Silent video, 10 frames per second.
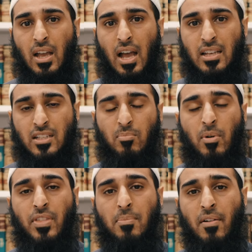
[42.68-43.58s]
And some
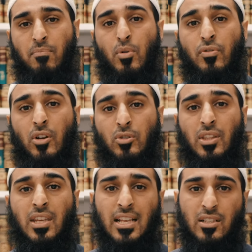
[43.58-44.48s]
of them have moved on to
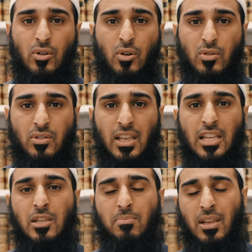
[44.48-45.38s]
the next course, the
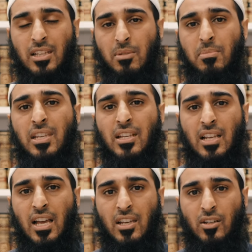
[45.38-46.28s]
intermediate
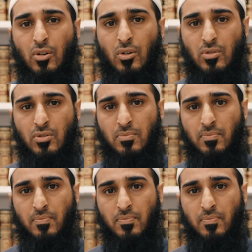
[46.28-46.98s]
learner course.